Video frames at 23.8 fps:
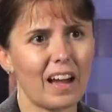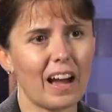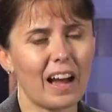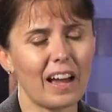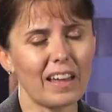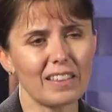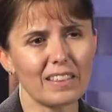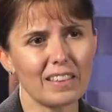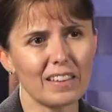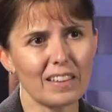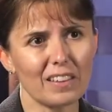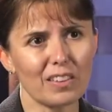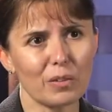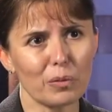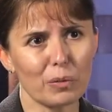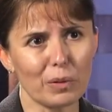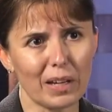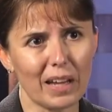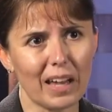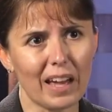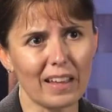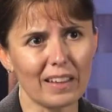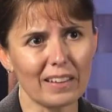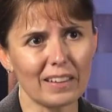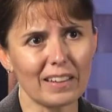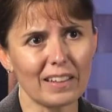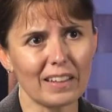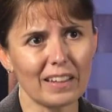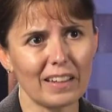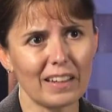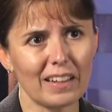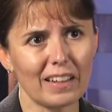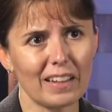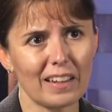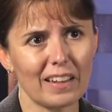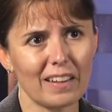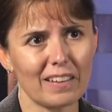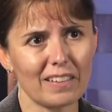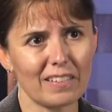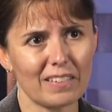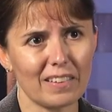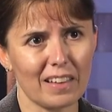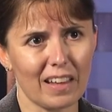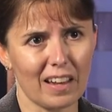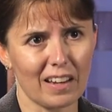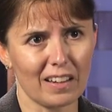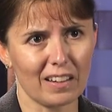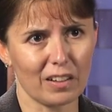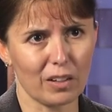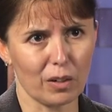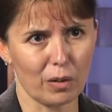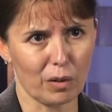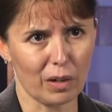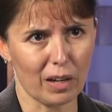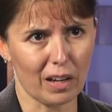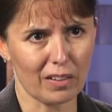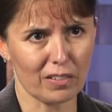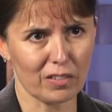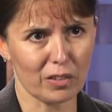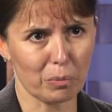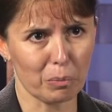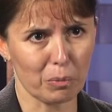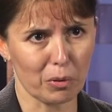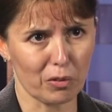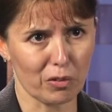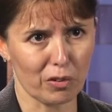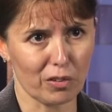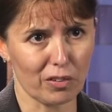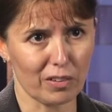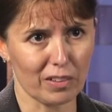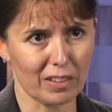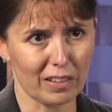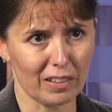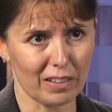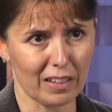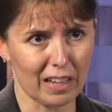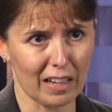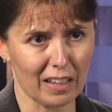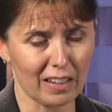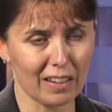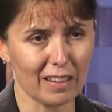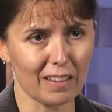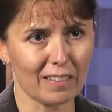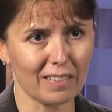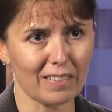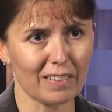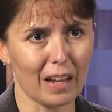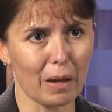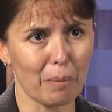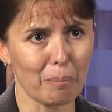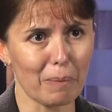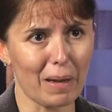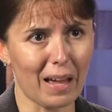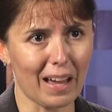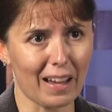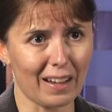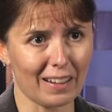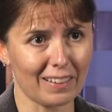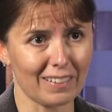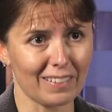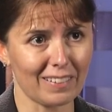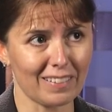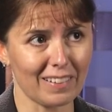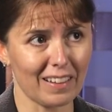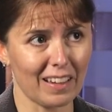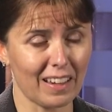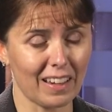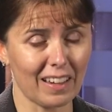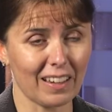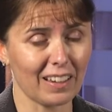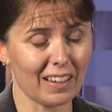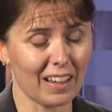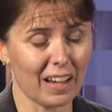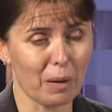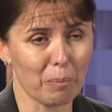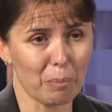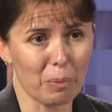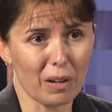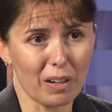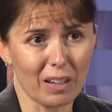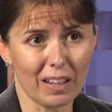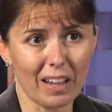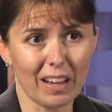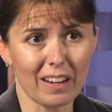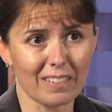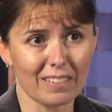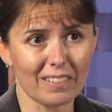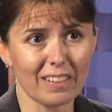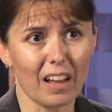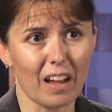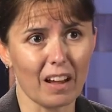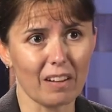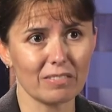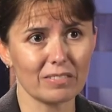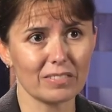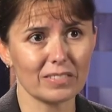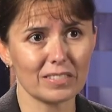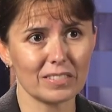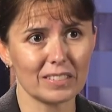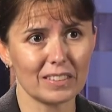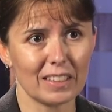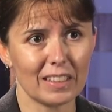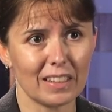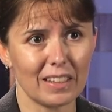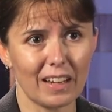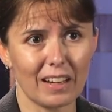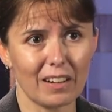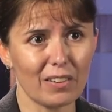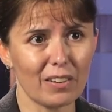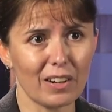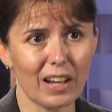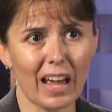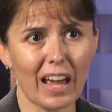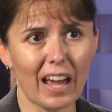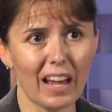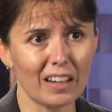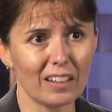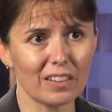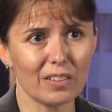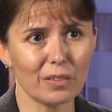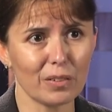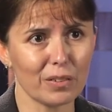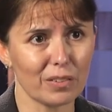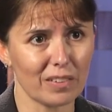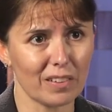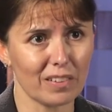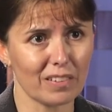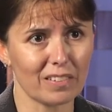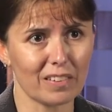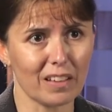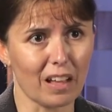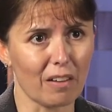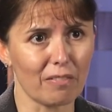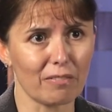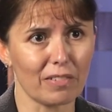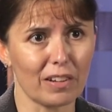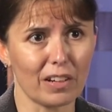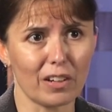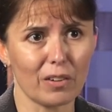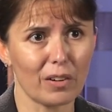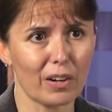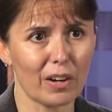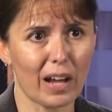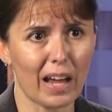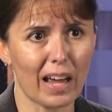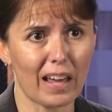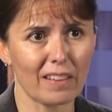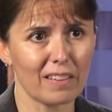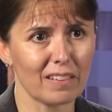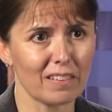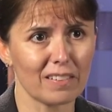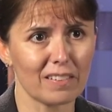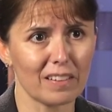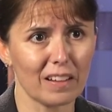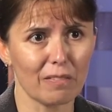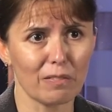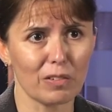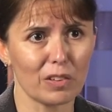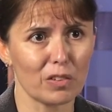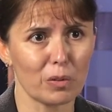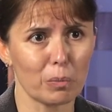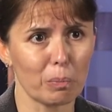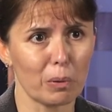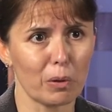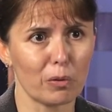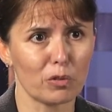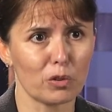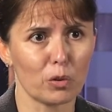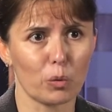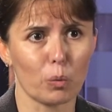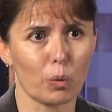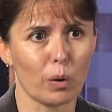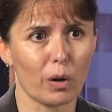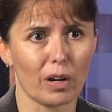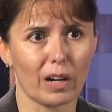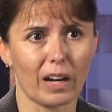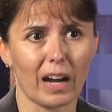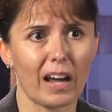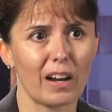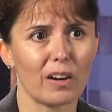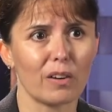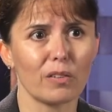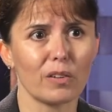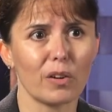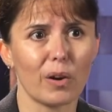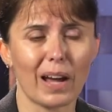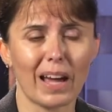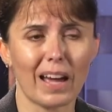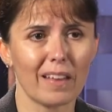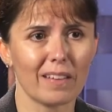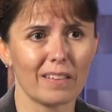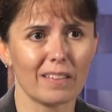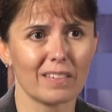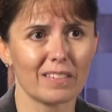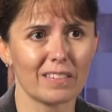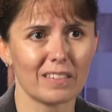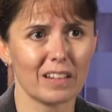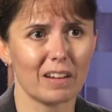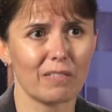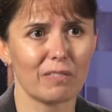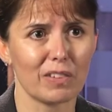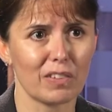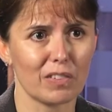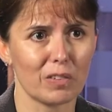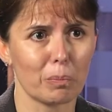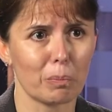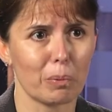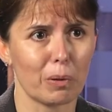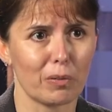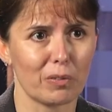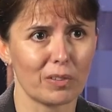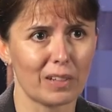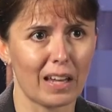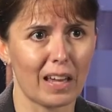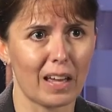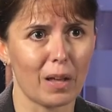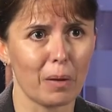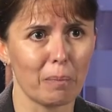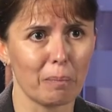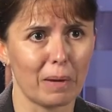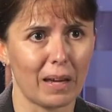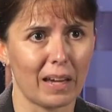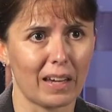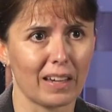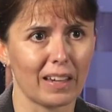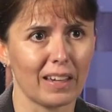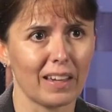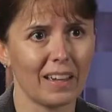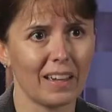I think the reality is that, customers are taking a step back and saying, I bought a lot of stuff. I don't know how to use this stuff. I don't know how this stuff is supposed to work. I don't know how this stuff is supposed to help me.